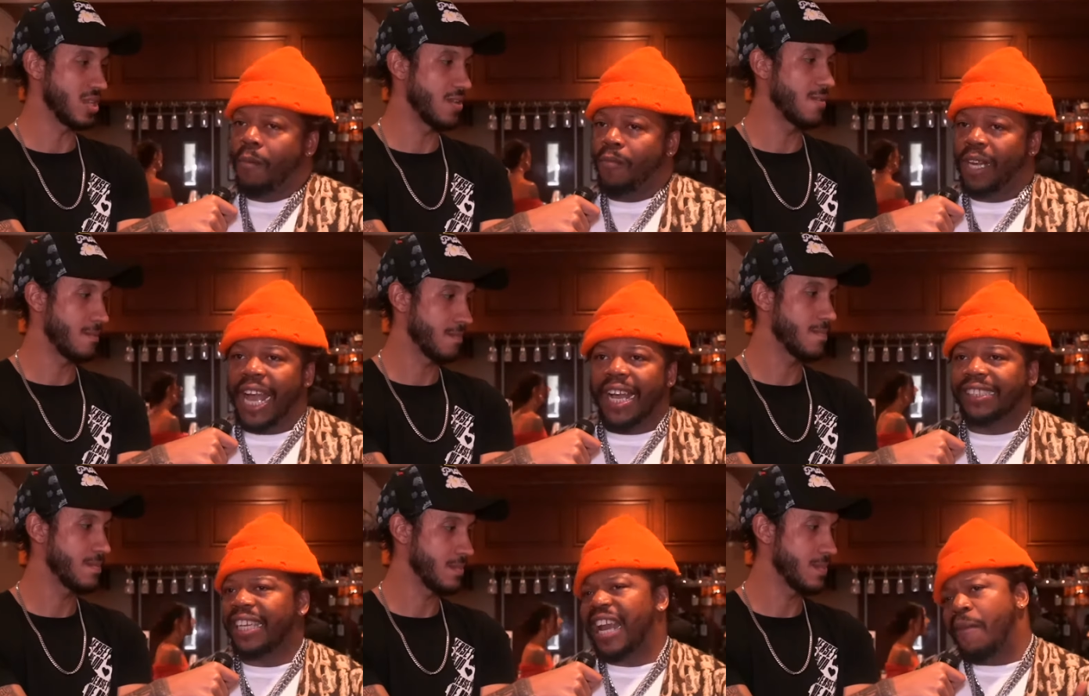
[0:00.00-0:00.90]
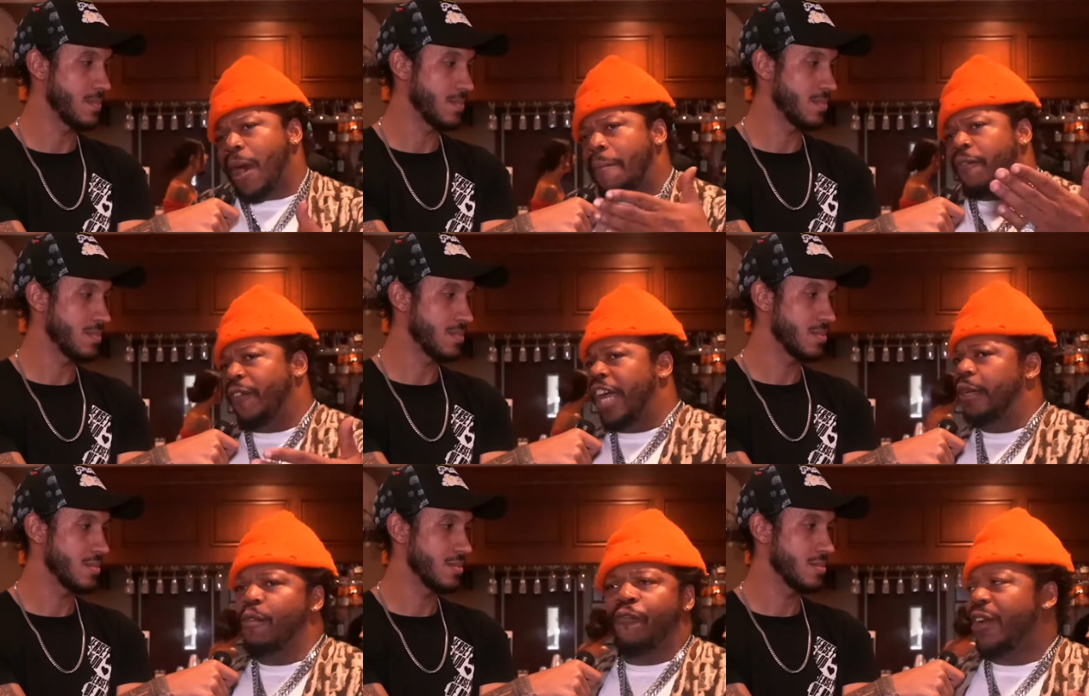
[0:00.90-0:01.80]
Speaker 1: But like I said, I'm, I'm
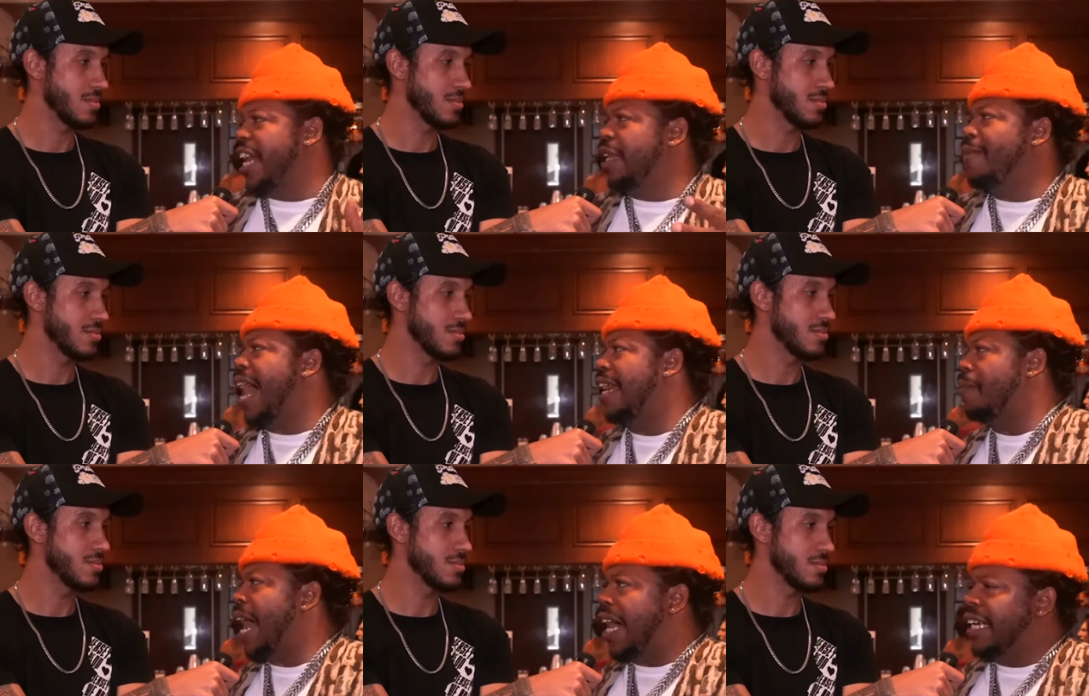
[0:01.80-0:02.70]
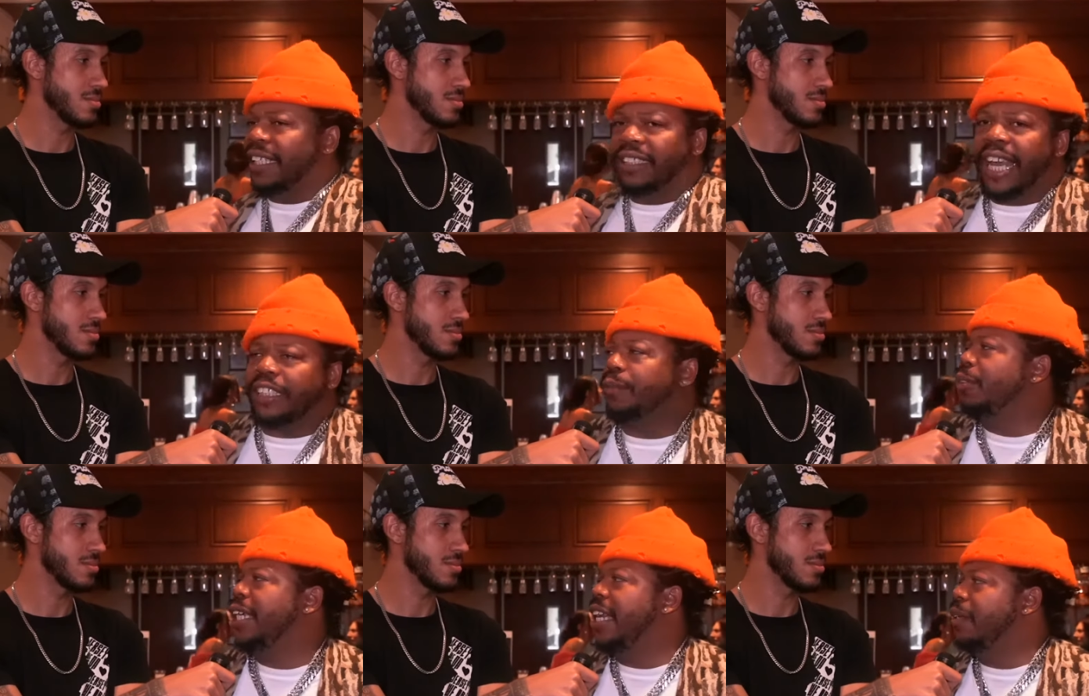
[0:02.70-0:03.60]
available for anybody. I'm not
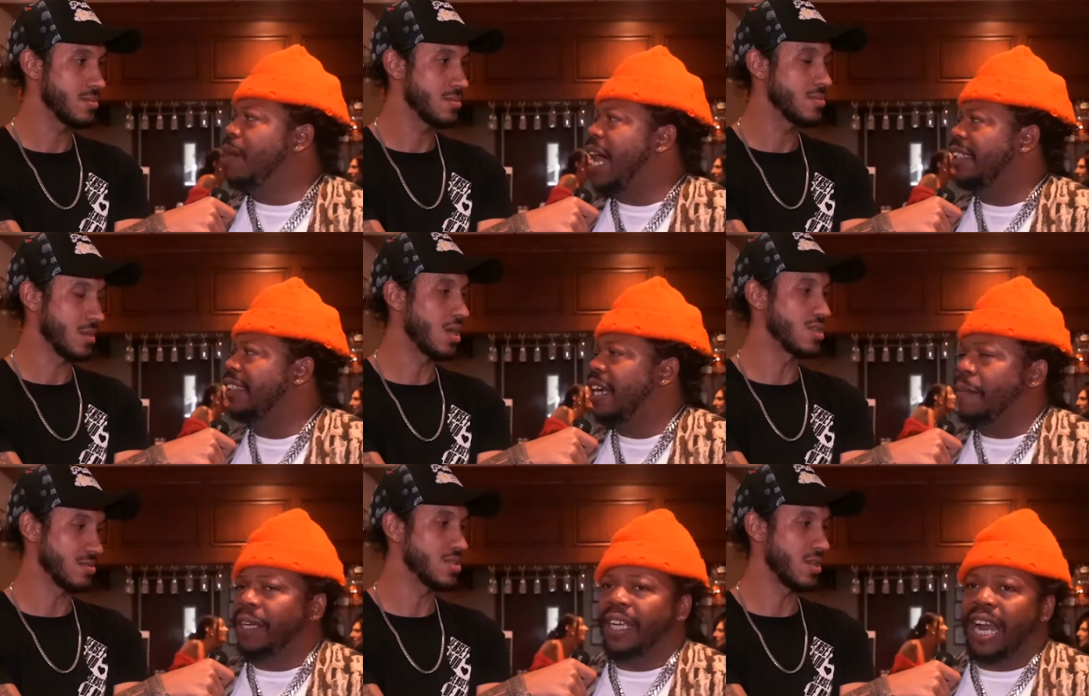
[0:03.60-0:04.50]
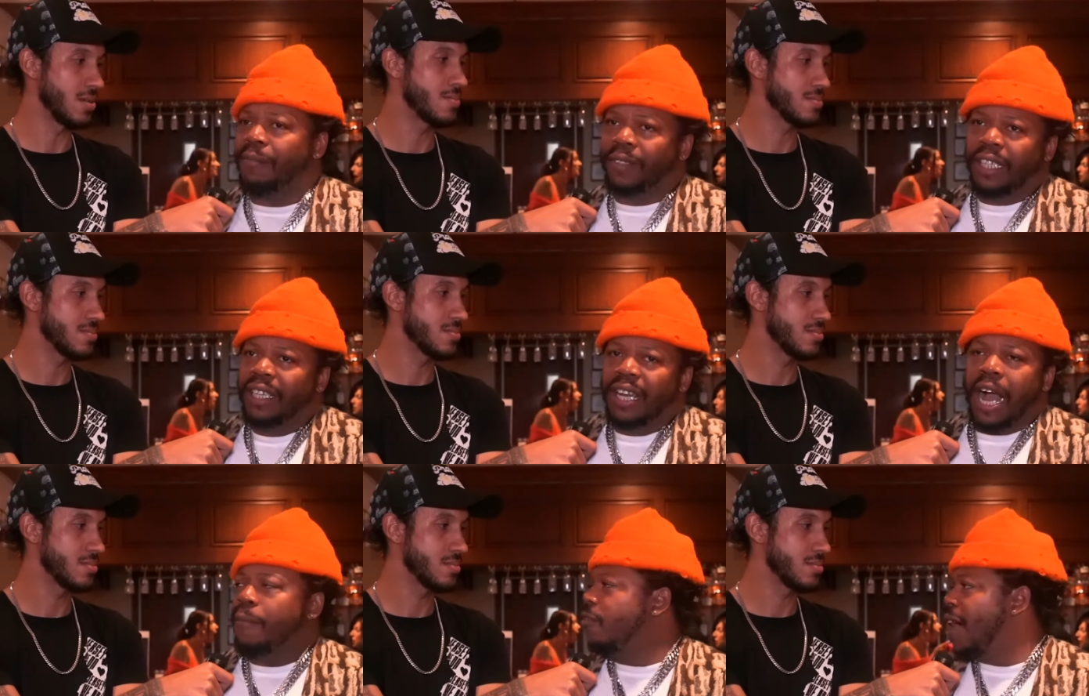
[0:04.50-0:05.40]
inaccessible to anybody. You know what I mean?
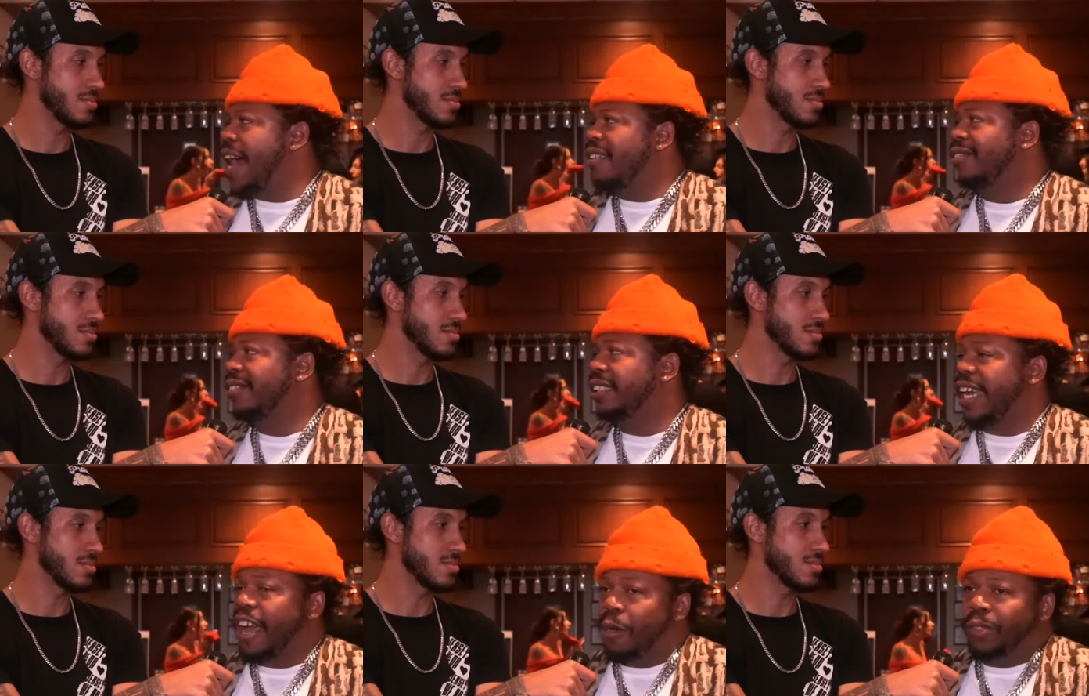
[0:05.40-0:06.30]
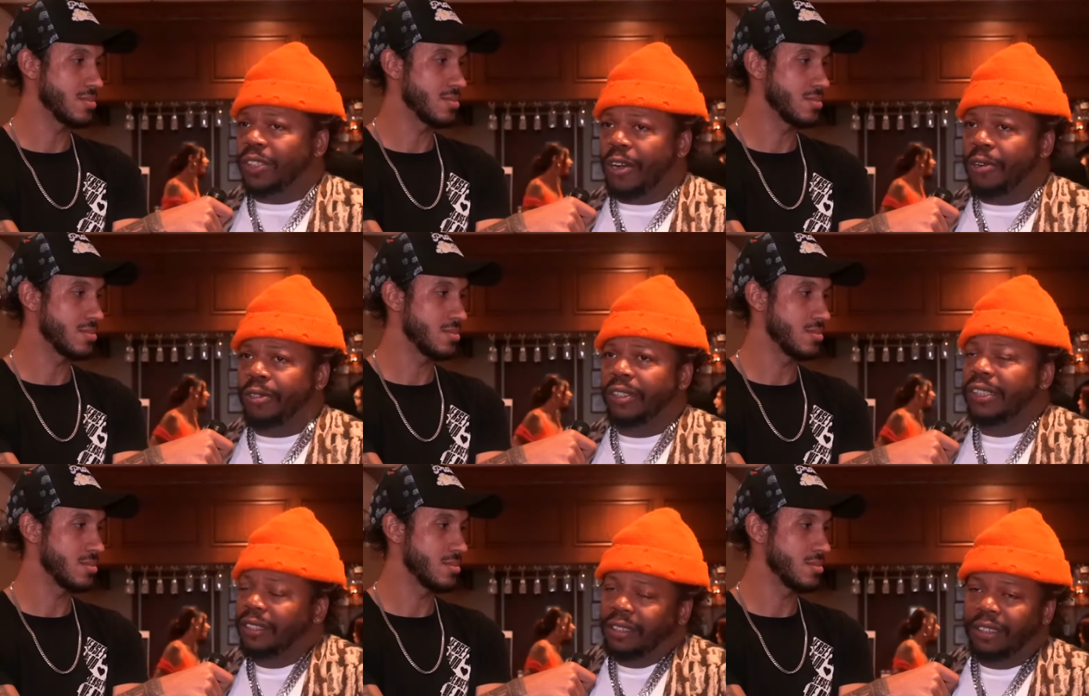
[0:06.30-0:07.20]
I'm I'm around to help. So
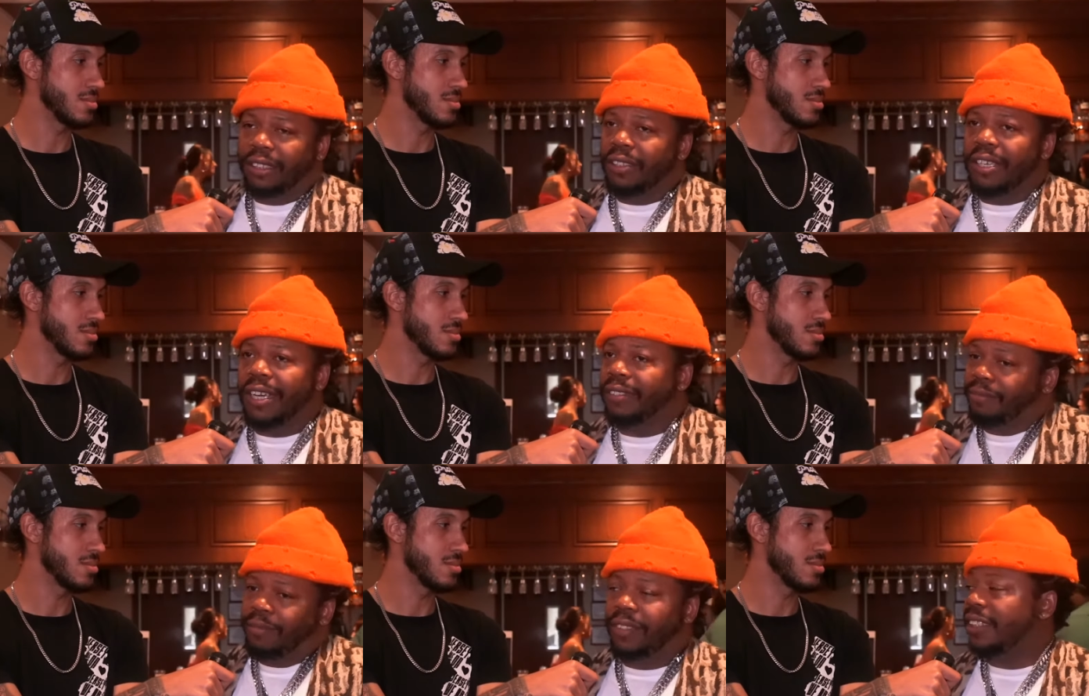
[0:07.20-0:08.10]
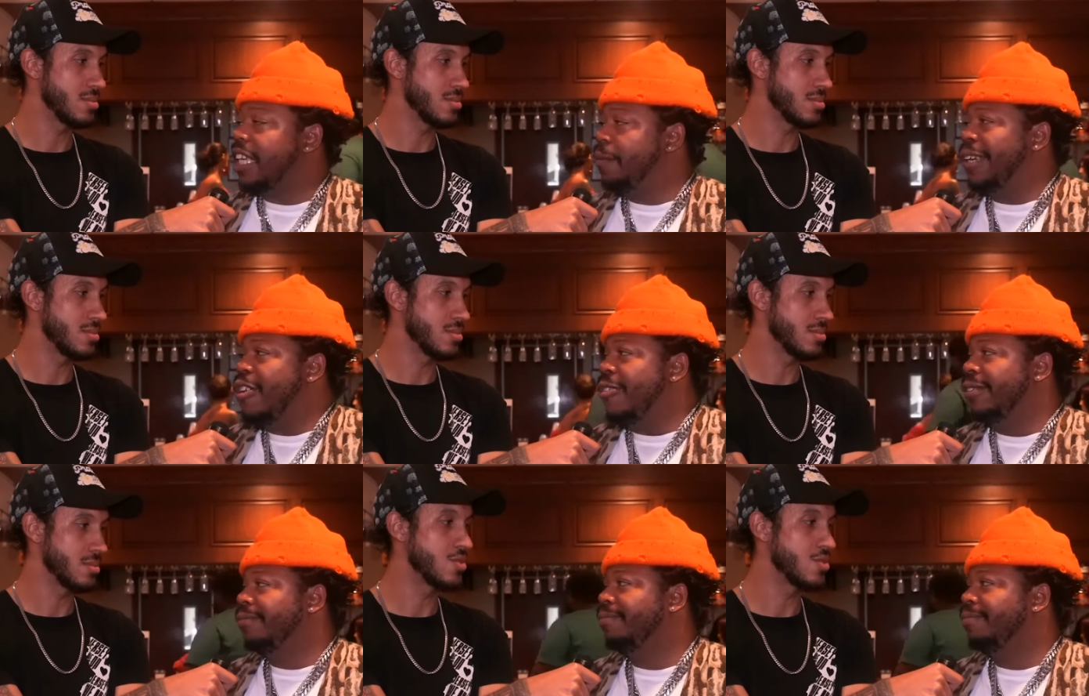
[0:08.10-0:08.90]
you know, just keep it going.